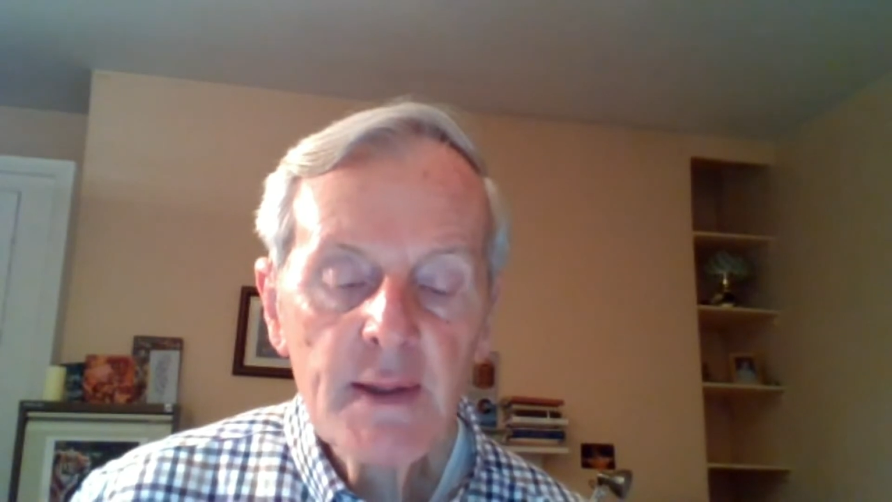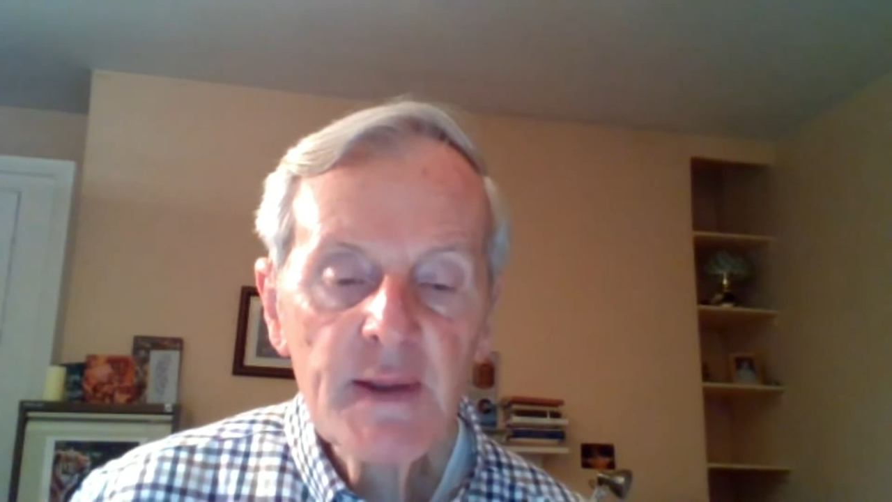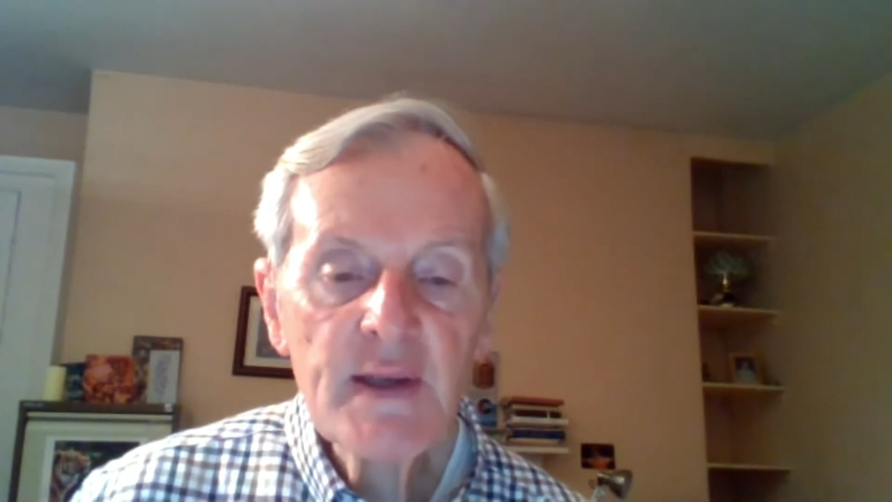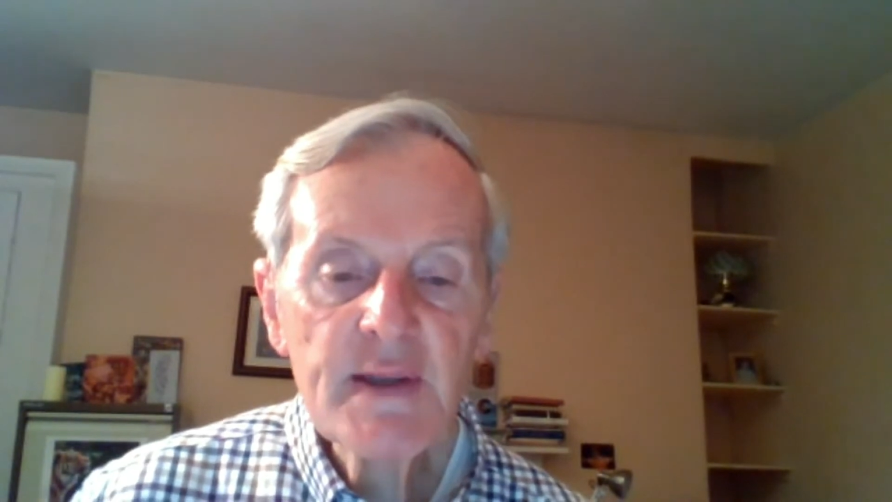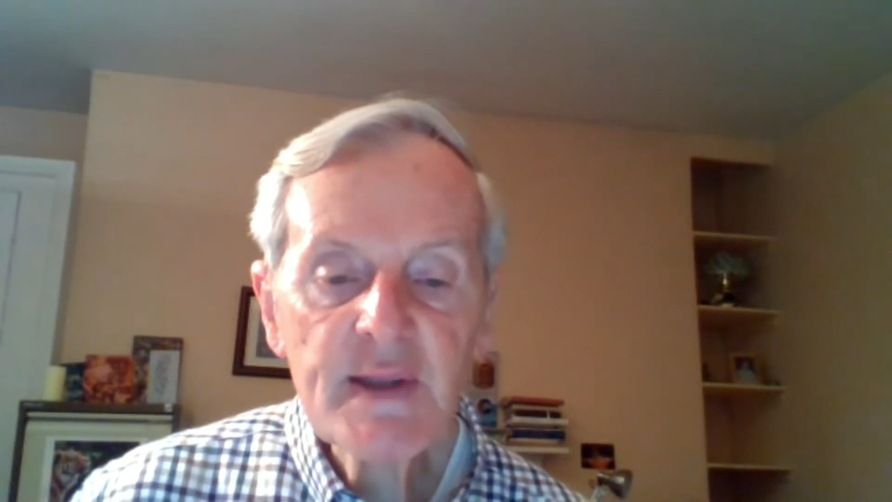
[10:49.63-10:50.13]

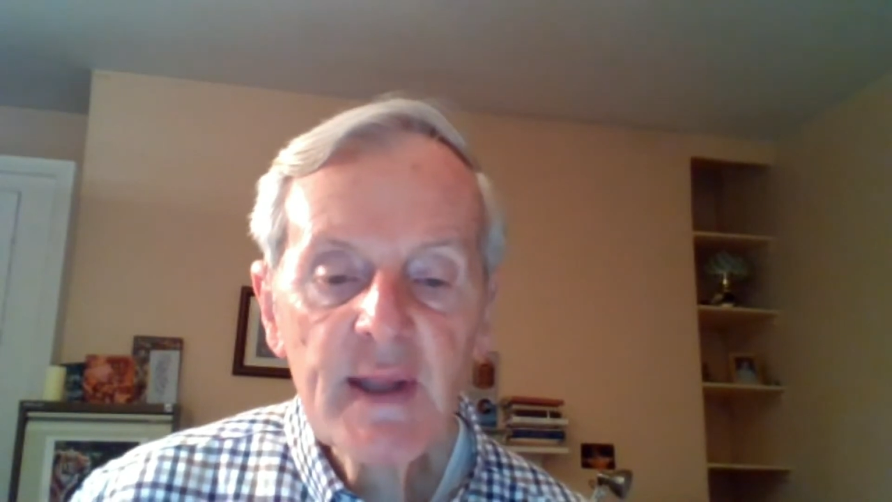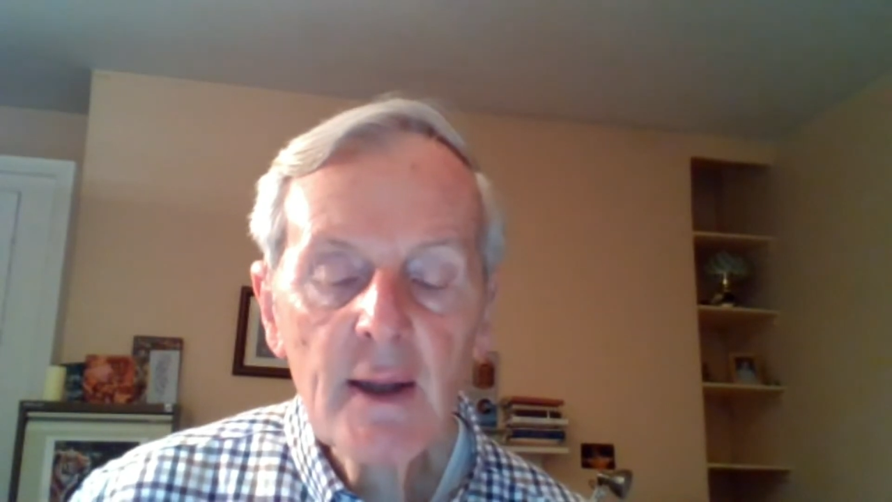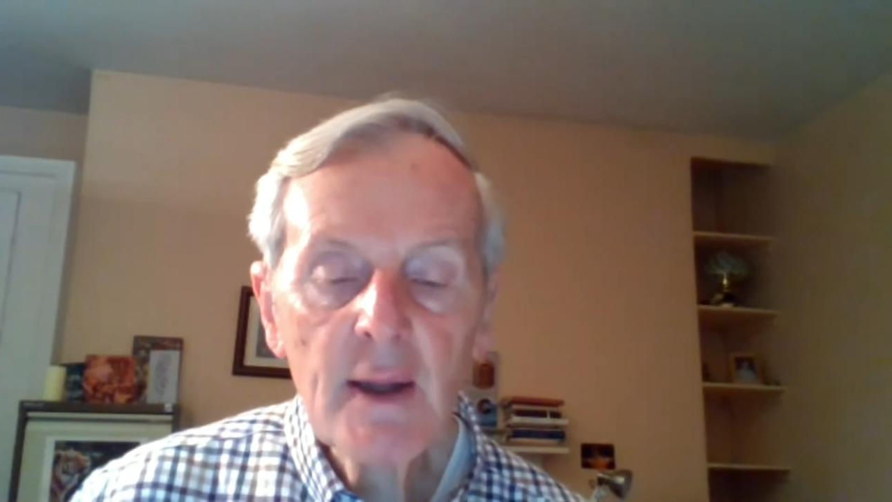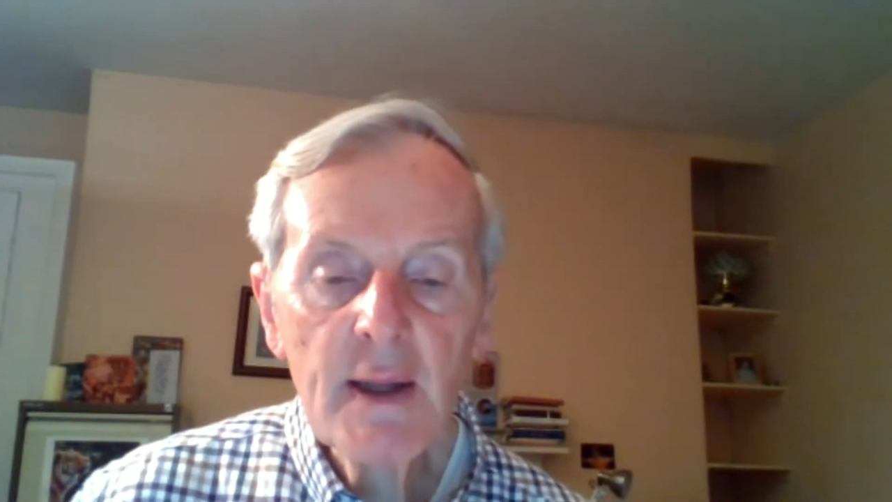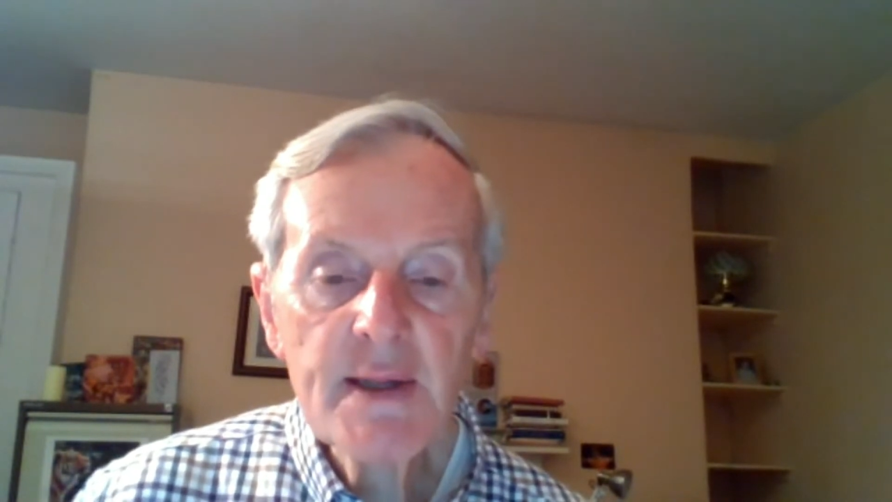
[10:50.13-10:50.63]
This
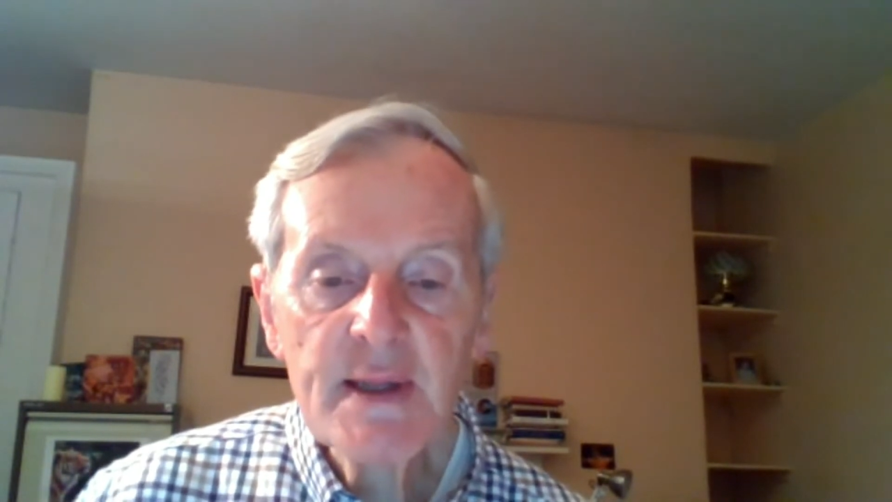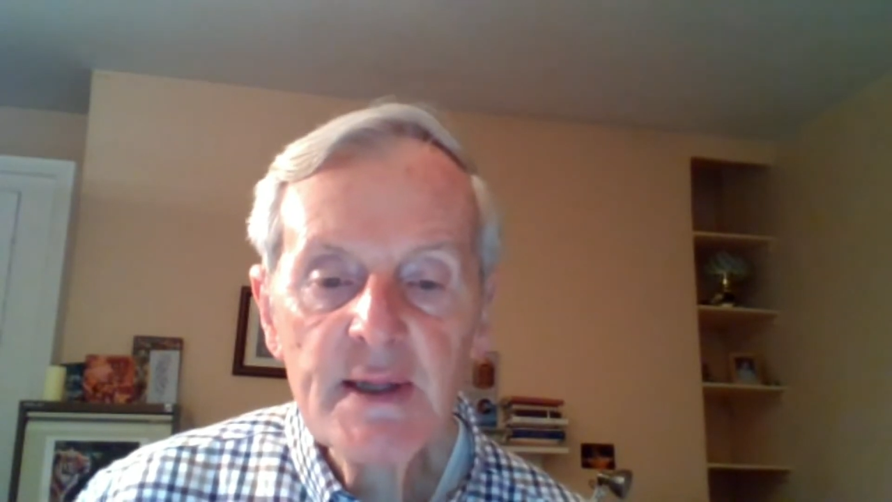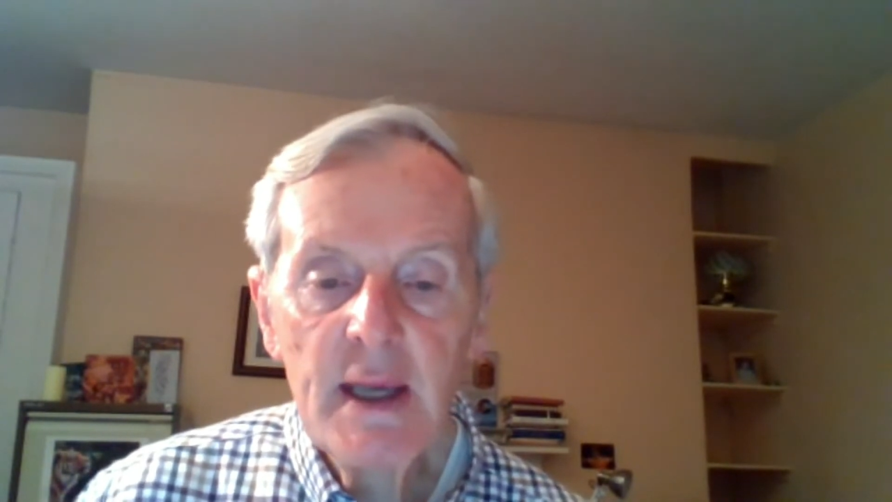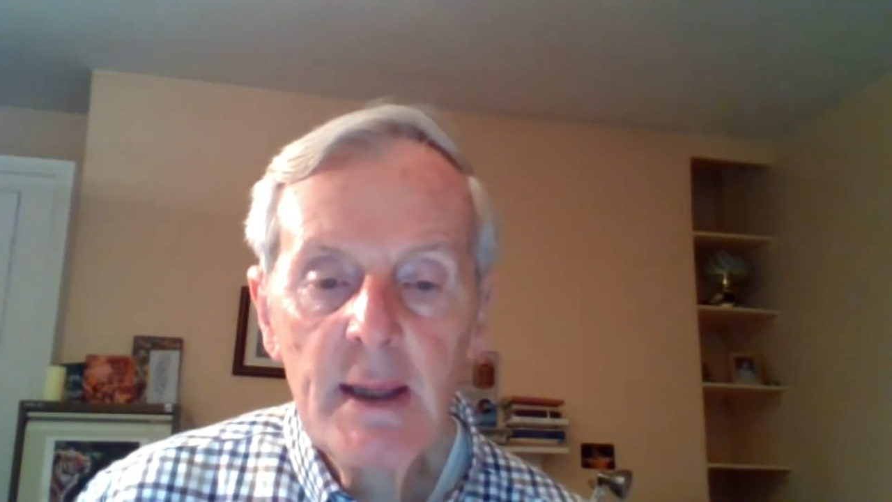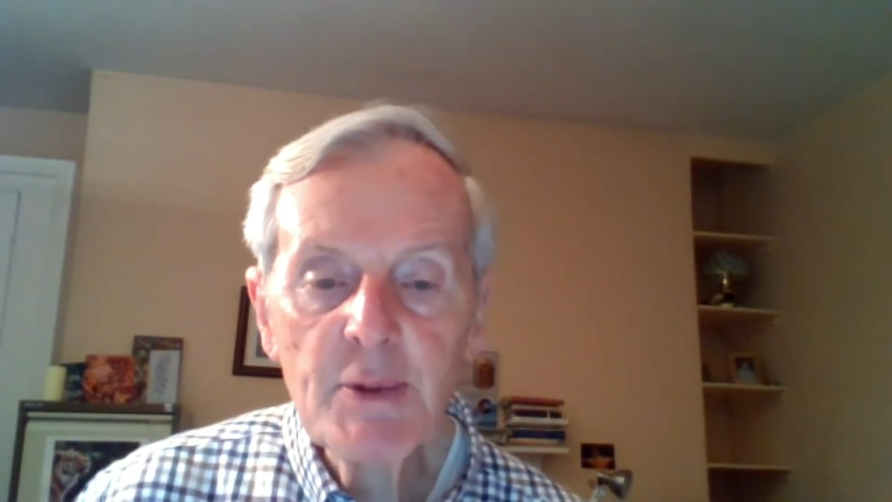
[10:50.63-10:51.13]
then is the
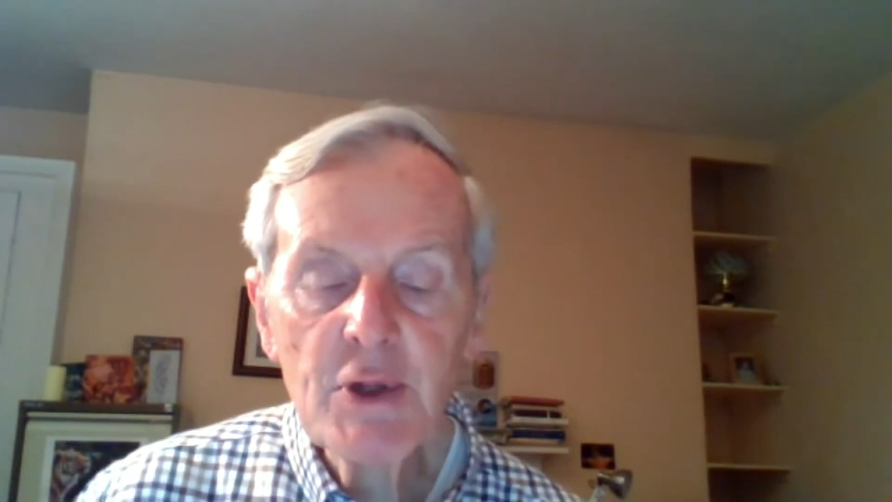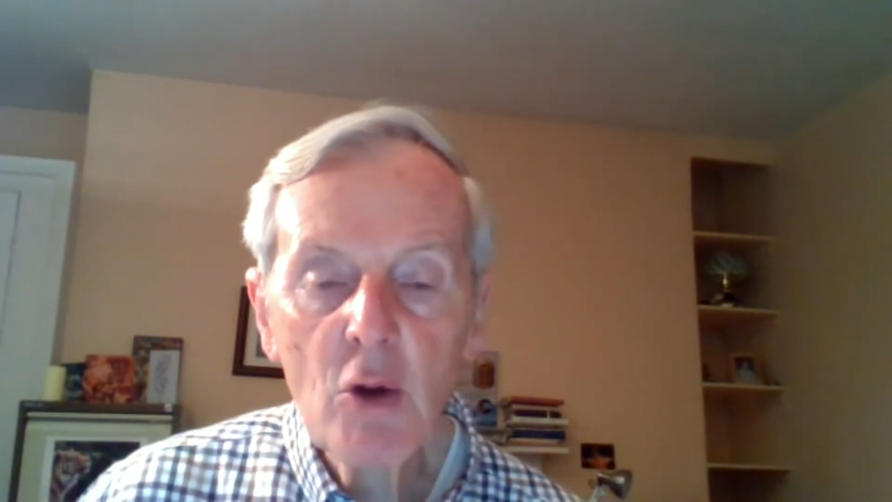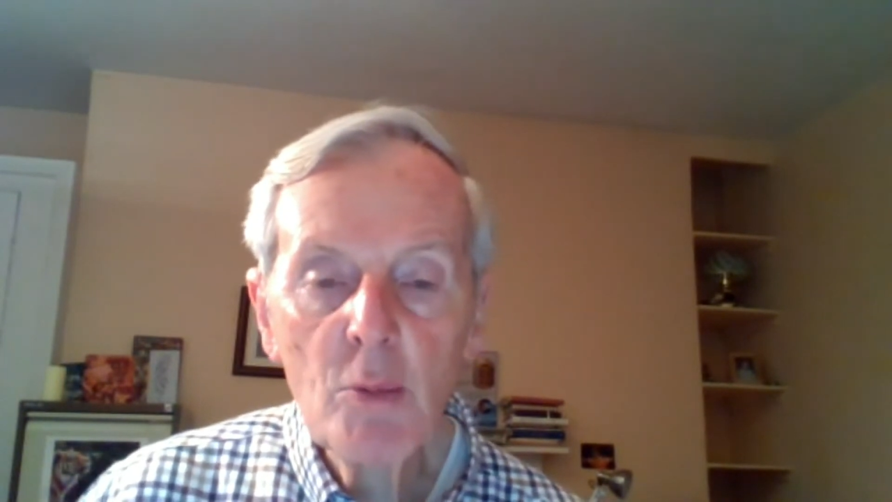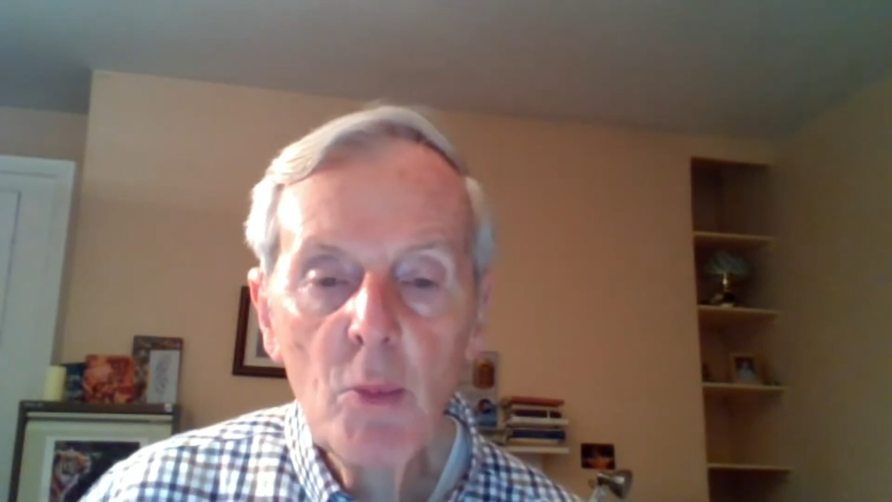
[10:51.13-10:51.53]
deep down